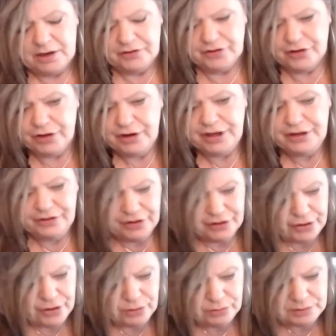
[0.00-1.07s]
Turning their
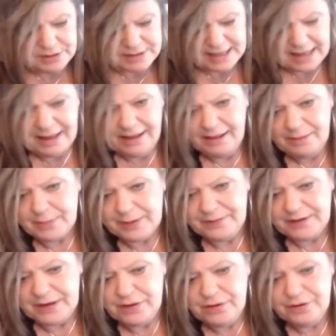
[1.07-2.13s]
nose up at
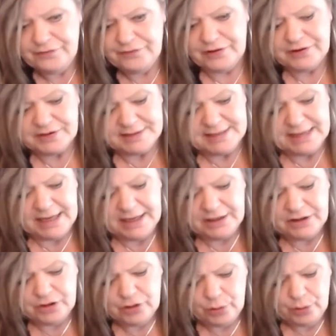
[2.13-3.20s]
the universe,
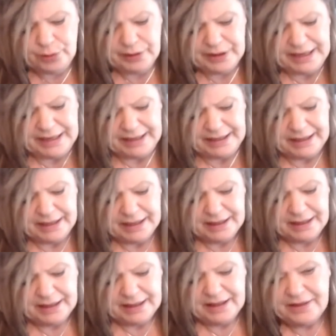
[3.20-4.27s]
ignoring
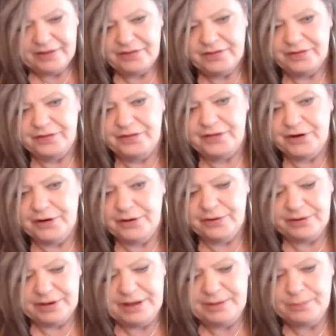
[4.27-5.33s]
their
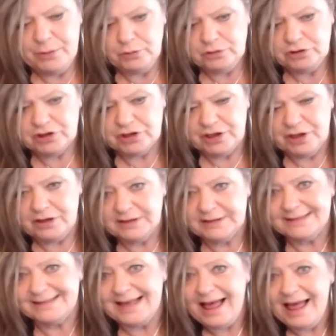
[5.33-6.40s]
emotional
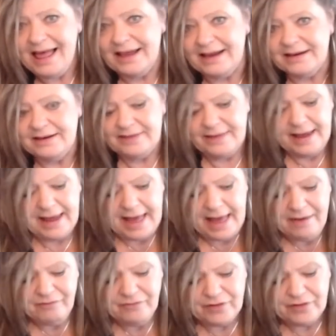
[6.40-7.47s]
side. They
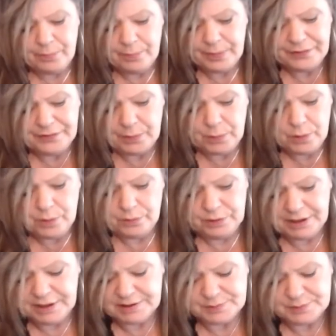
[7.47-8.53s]
have them, but they won't
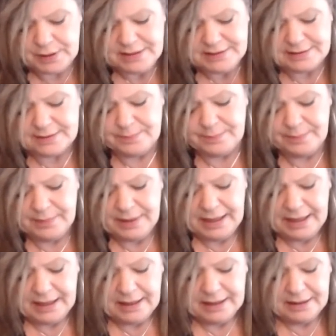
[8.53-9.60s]
express them
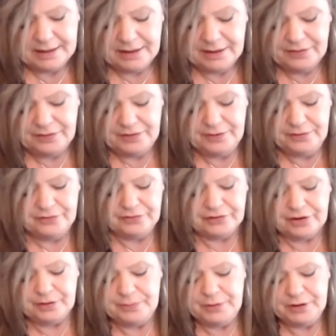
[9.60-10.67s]
there's
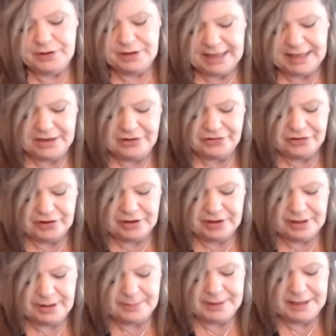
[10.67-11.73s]
communication
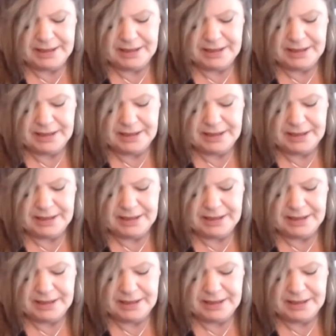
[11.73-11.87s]
coming